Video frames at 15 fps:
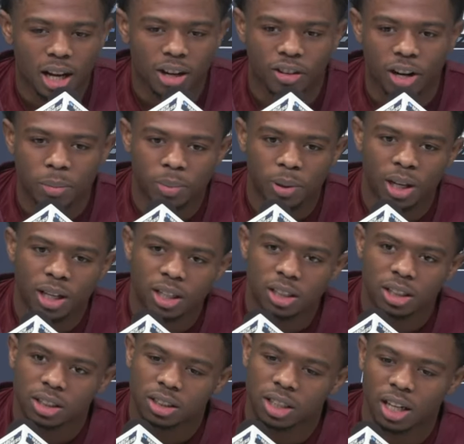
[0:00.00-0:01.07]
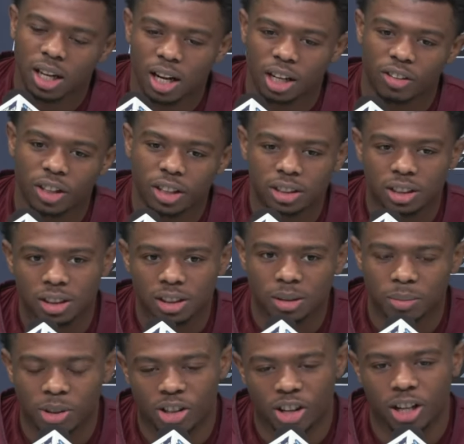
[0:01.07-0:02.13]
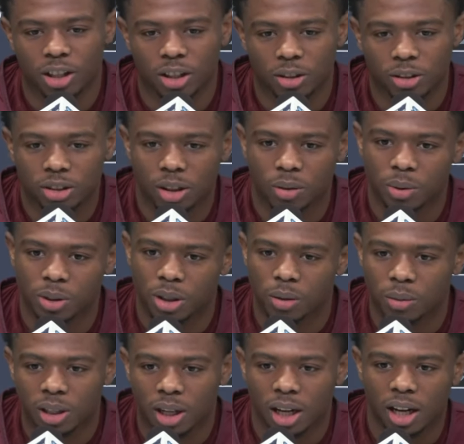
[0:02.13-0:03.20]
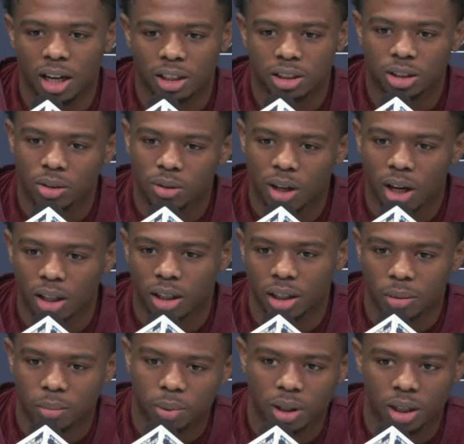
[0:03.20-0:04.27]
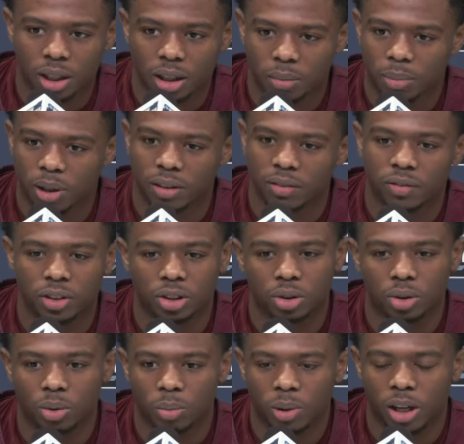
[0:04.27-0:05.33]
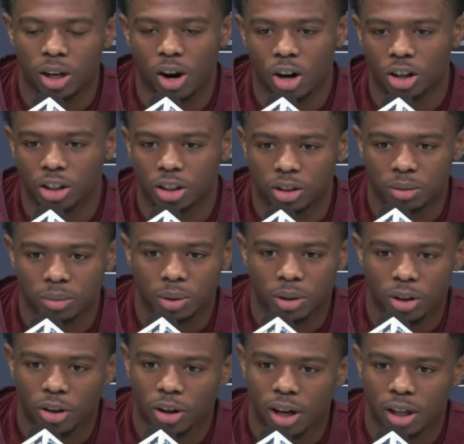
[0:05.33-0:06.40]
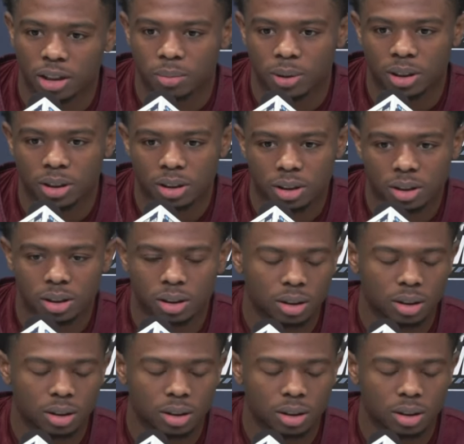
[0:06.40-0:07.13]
great players. They got a great system, a great coach, so we know we got to execute our game plan, play physical, play harder than them in all aspects.